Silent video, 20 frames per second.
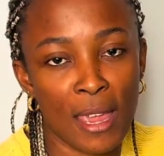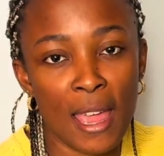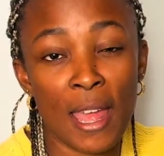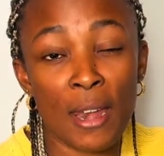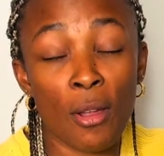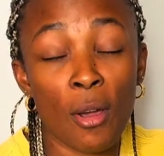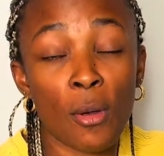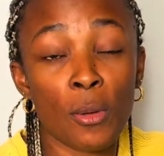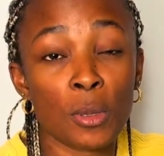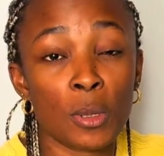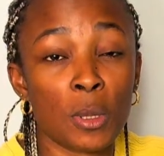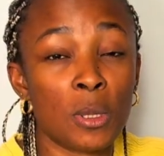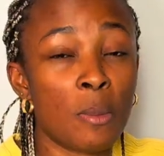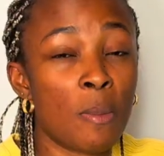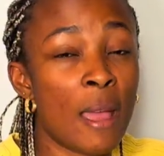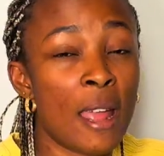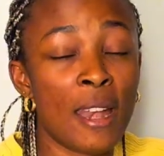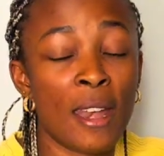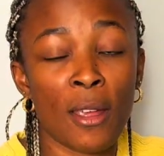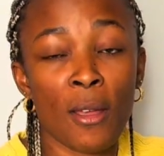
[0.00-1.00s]
And also
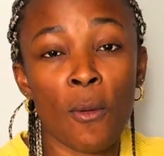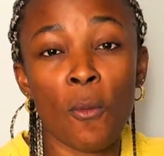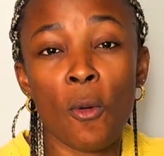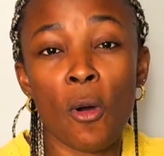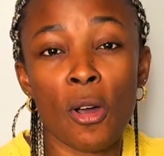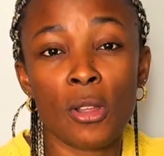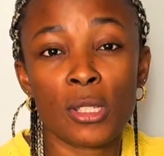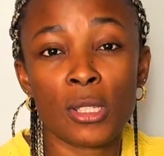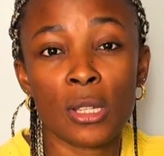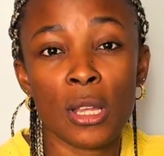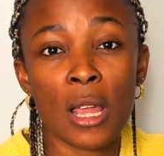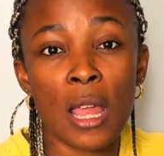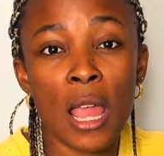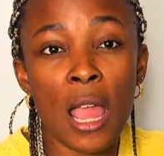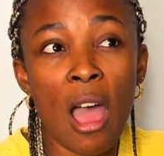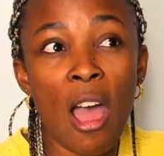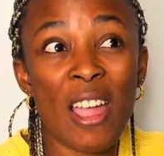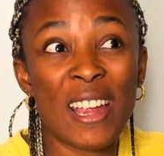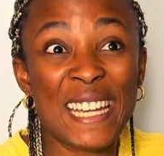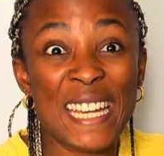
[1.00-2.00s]
depending on what
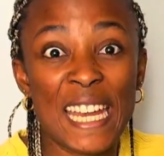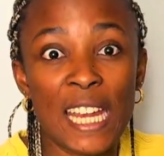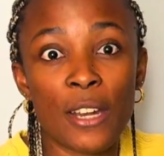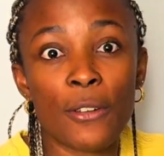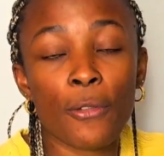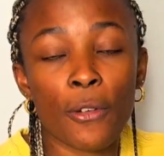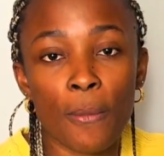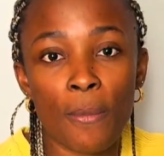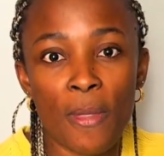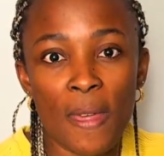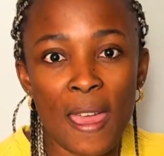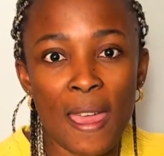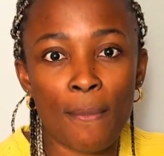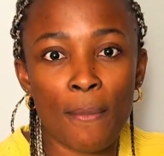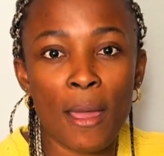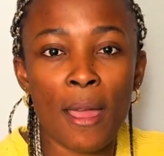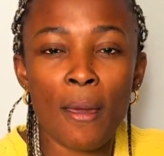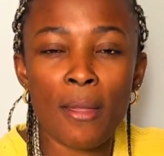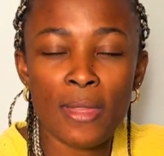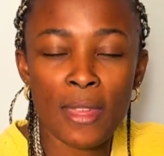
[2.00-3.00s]
I need from them,
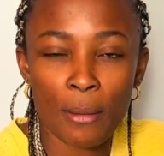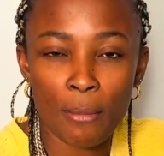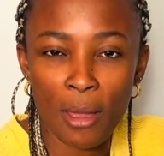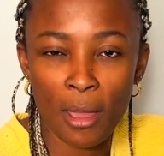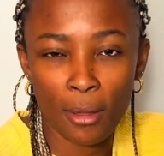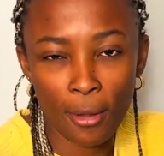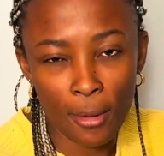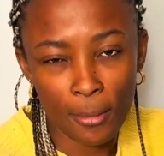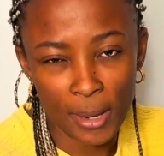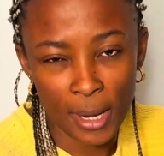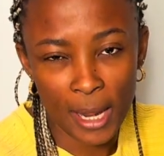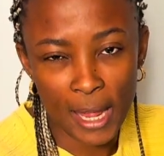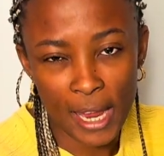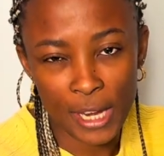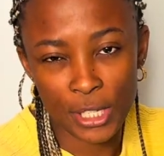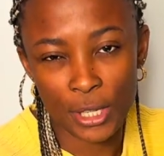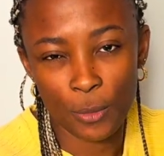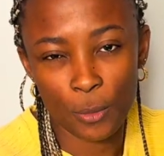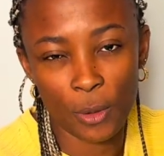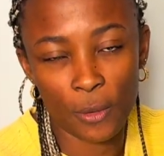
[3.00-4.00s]
then my
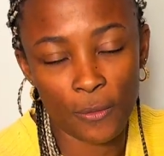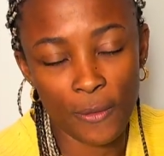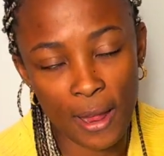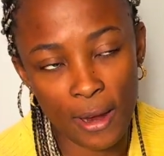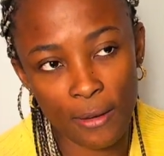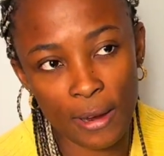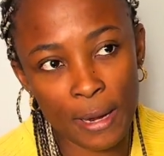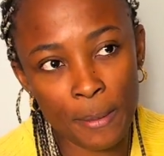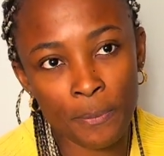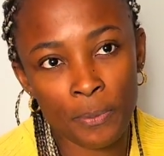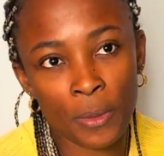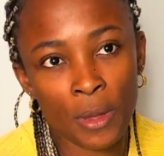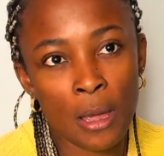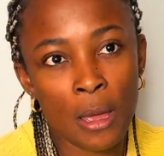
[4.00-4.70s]
communication will vary.